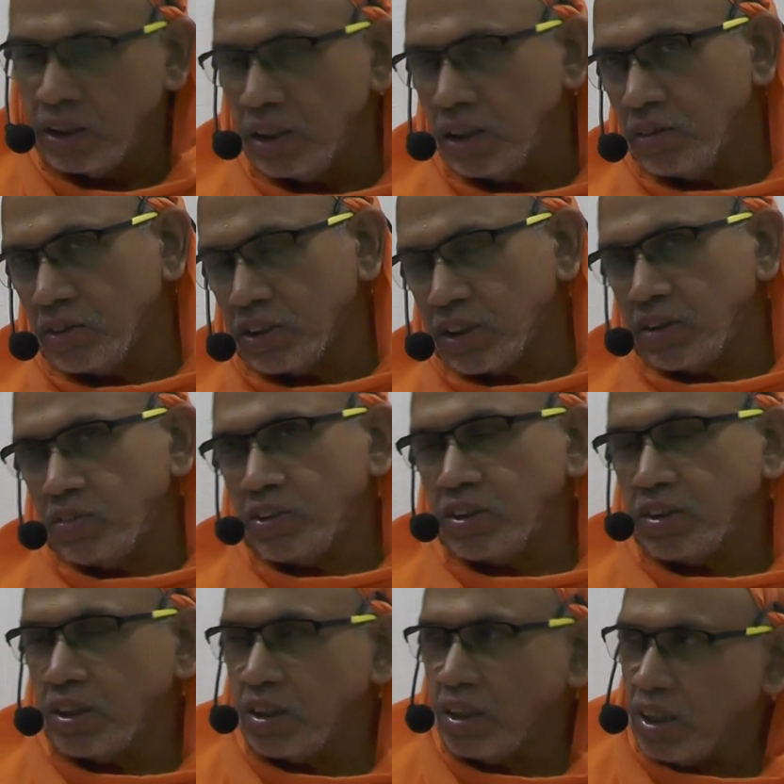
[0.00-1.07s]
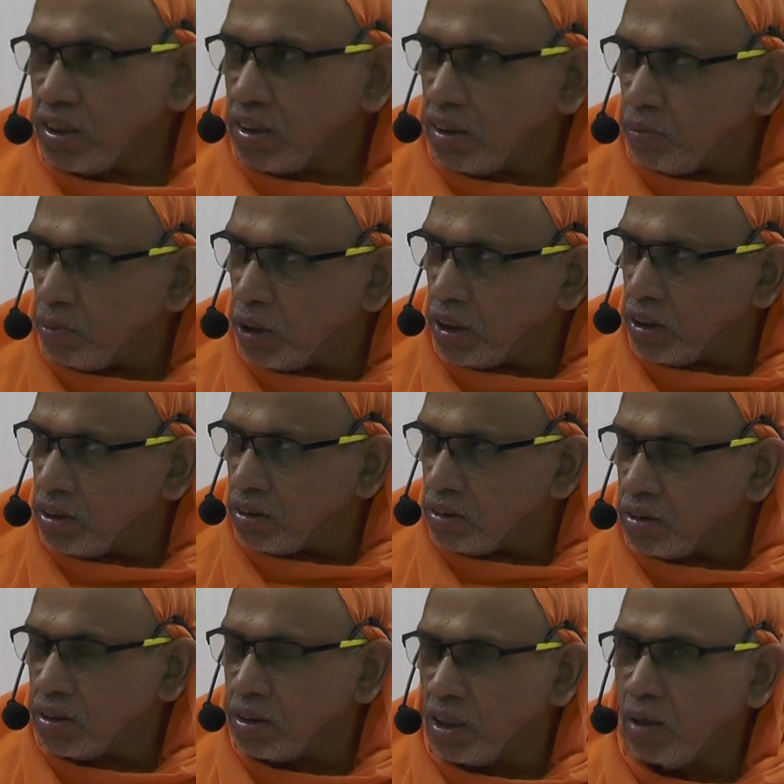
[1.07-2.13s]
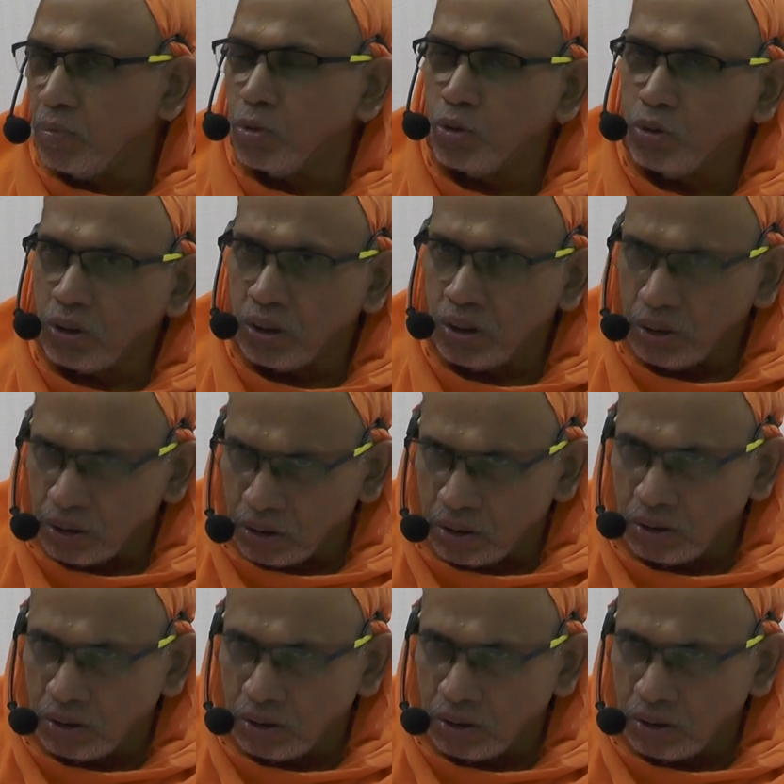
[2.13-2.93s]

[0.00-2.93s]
He was given sannyasa by Kamakoti